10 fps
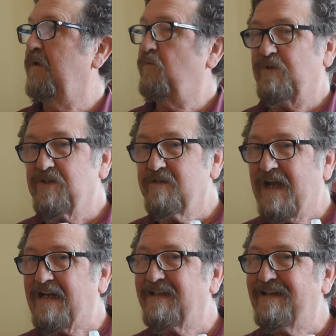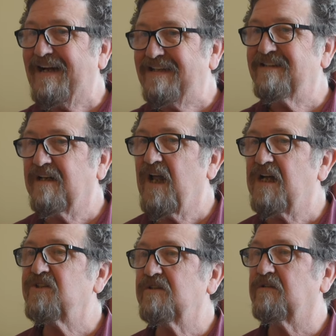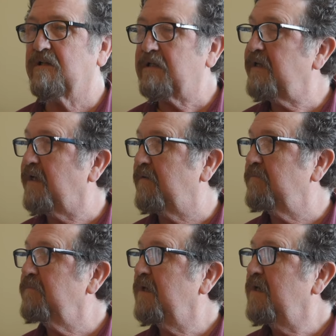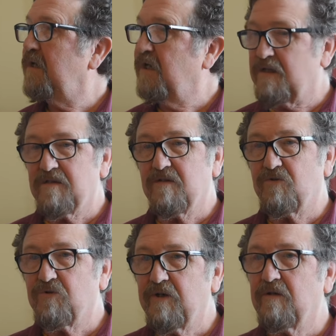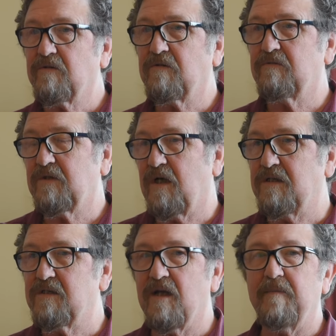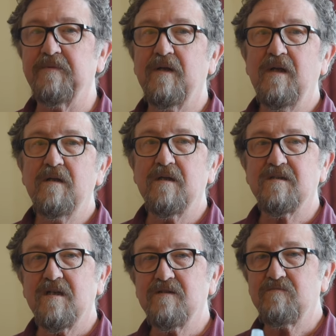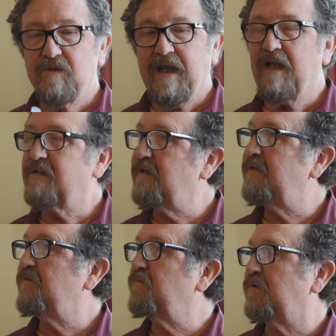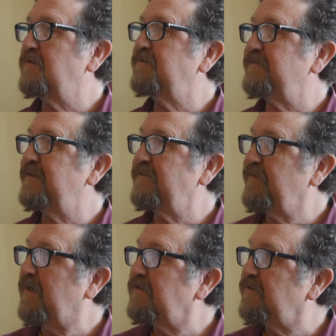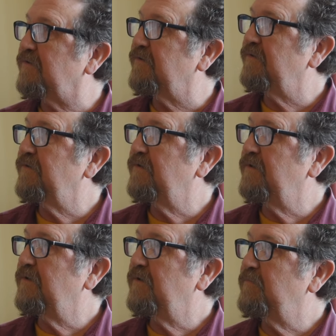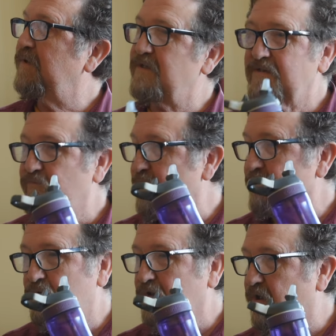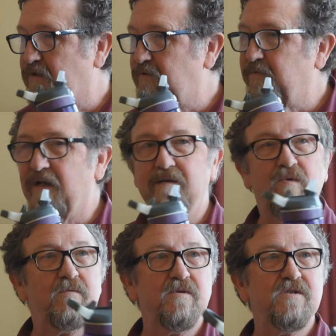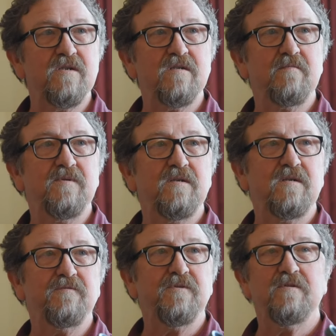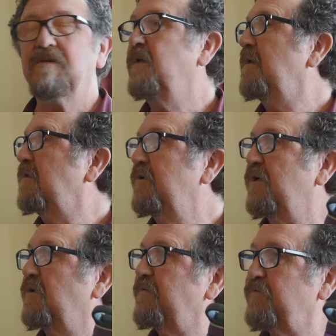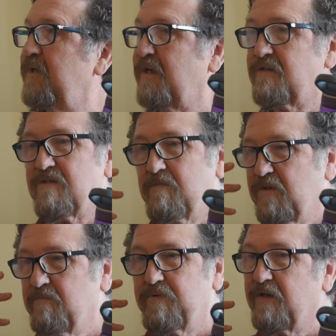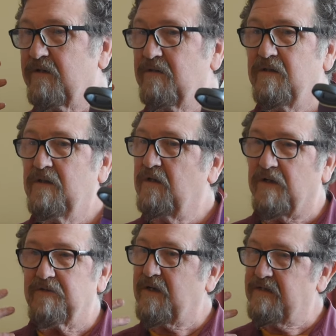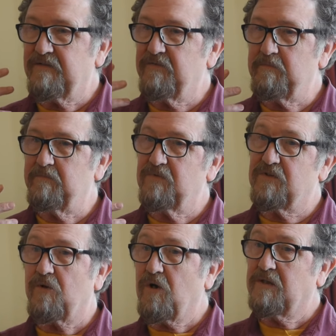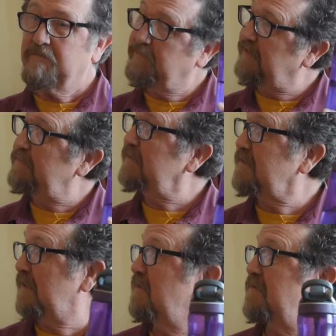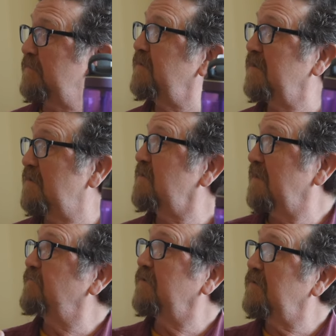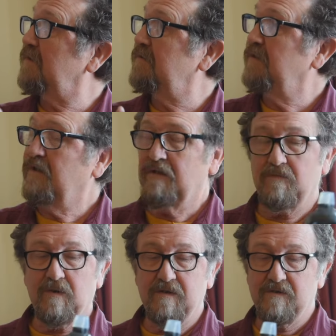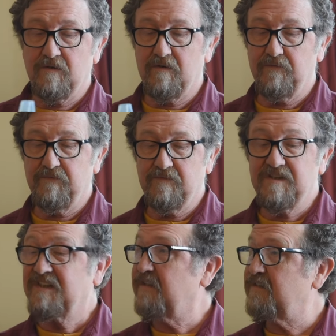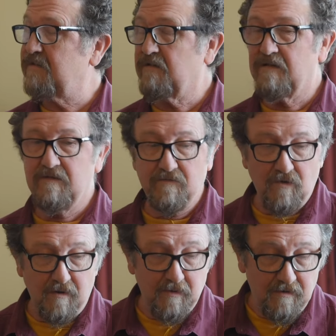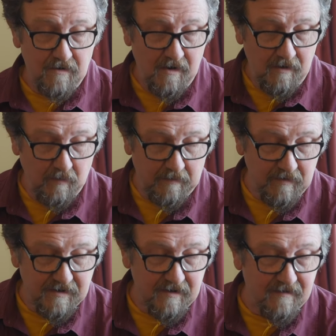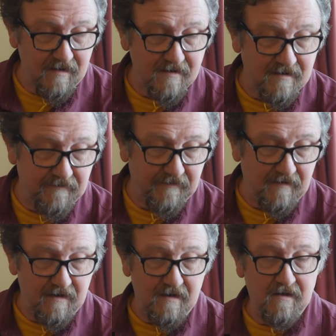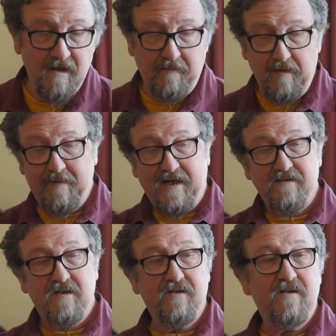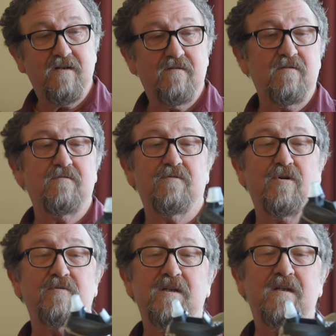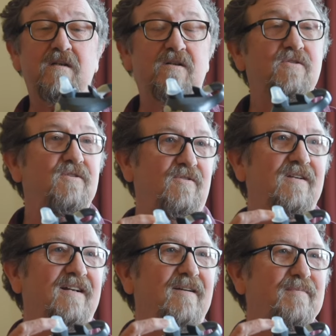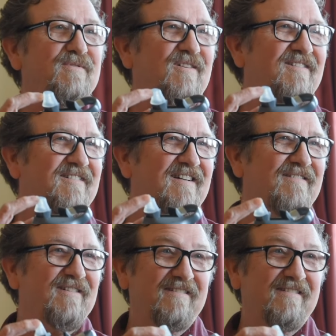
which is not an ontological claim. It's a critical concept that says we can't take the world at face value. Because if we were colorblind, we would see something different. If we had some impaired, other kinds of so-called impairment, that is something that's different than what is sort of statistically normal, we would see things differently. The bacteria that are growing in here, that happens all the time.